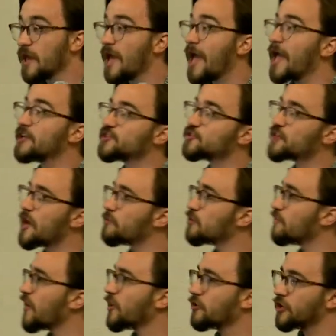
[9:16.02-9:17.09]
And so time
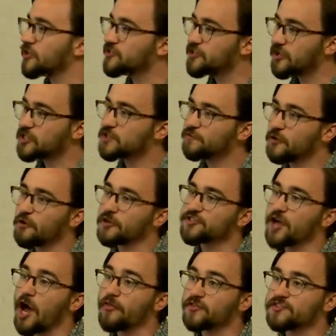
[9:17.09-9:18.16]
profiler, it does focus
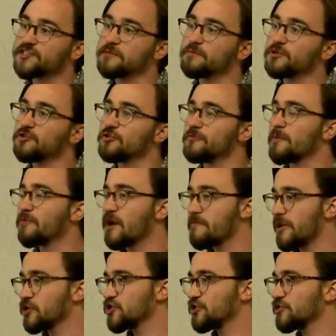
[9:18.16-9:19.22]
on the CPU. Remember I
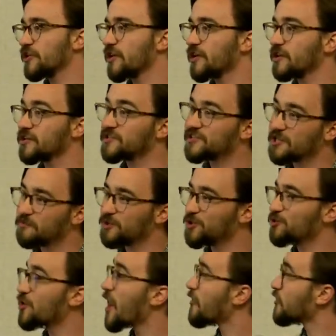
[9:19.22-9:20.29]
mentioned that the
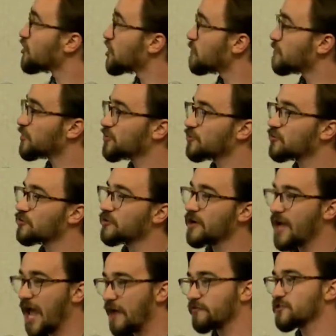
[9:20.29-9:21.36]
CPU and the GPU
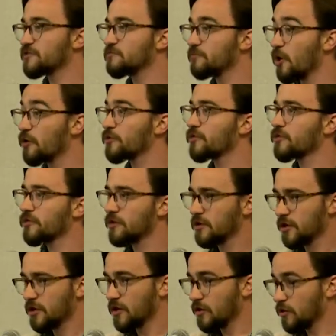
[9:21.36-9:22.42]
have to both
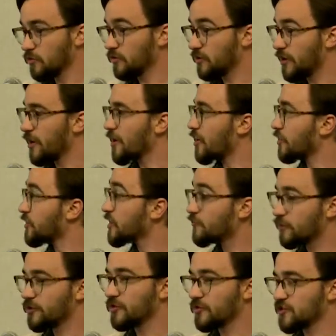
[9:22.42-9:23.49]
live
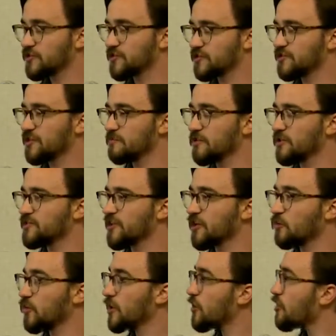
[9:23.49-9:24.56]
within this 16
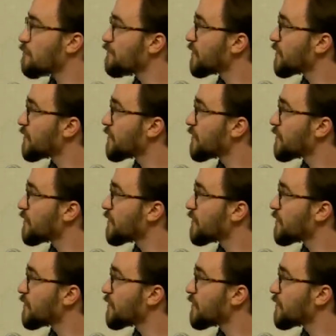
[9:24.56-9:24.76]
millisecond window.